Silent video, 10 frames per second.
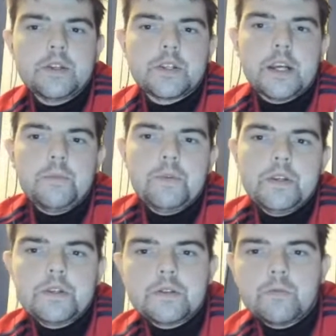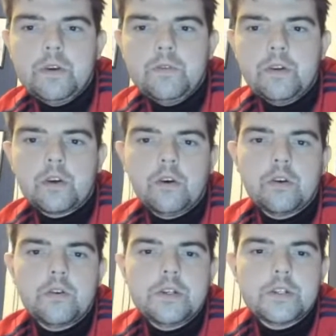Chambers with
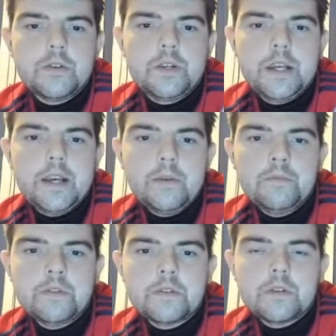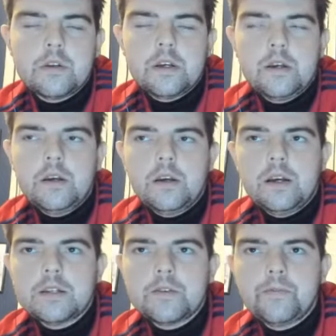Lokonga as two DMs
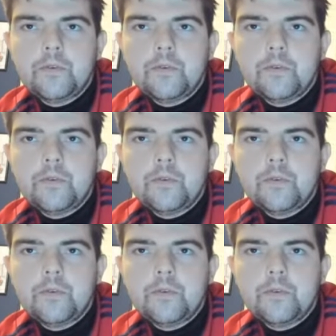as a